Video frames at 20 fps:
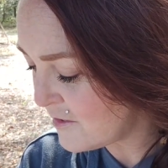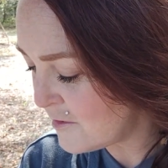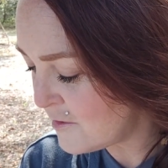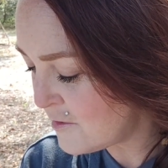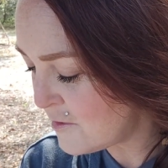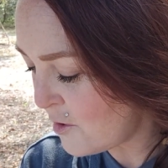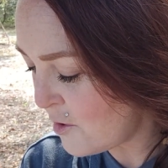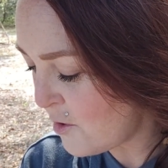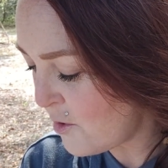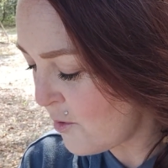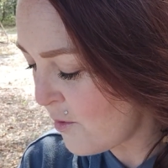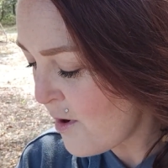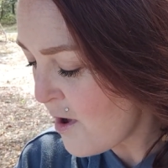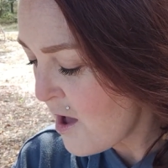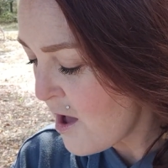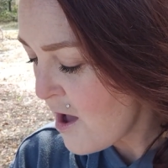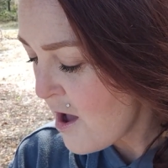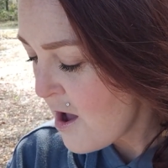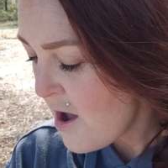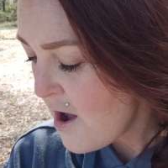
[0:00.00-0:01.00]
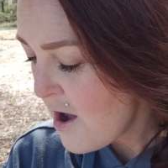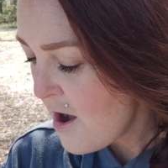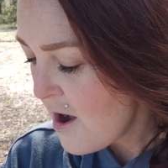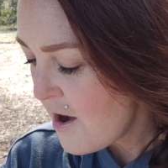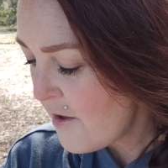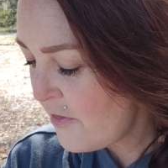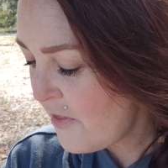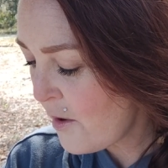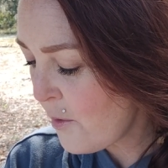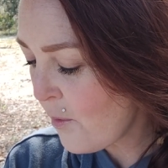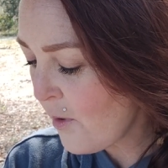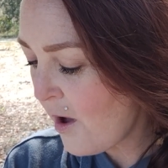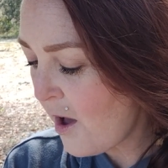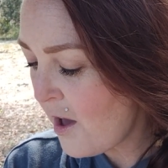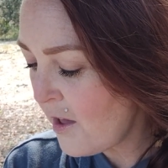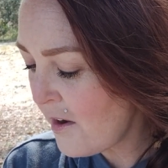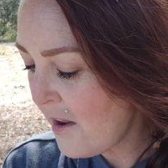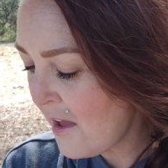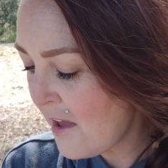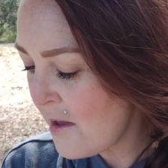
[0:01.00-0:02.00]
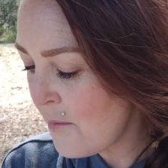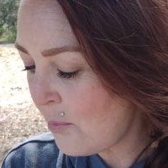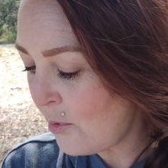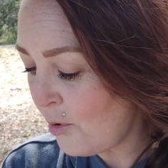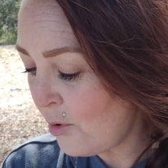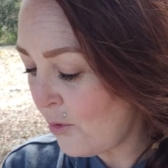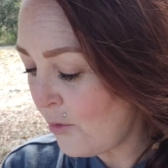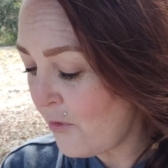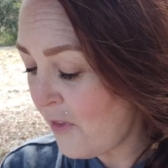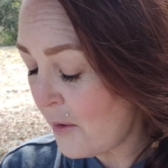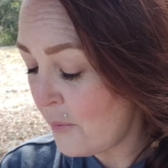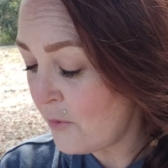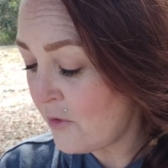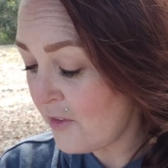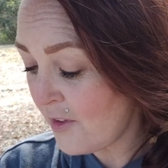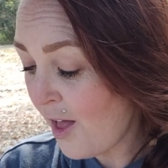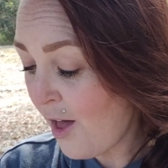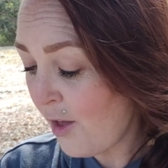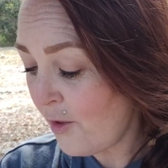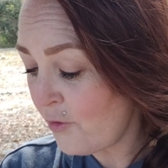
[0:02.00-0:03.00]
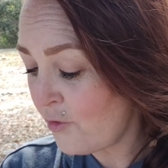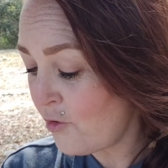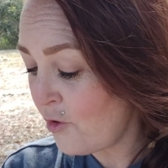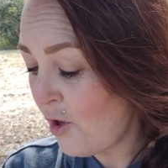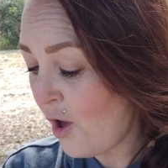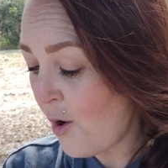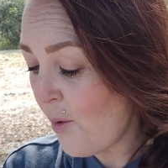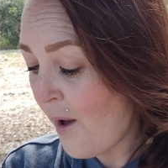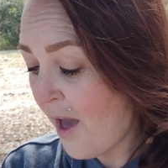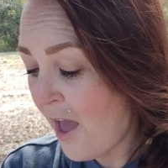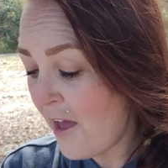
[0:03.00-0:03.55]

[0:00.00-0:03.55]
And so they were unable themselves to go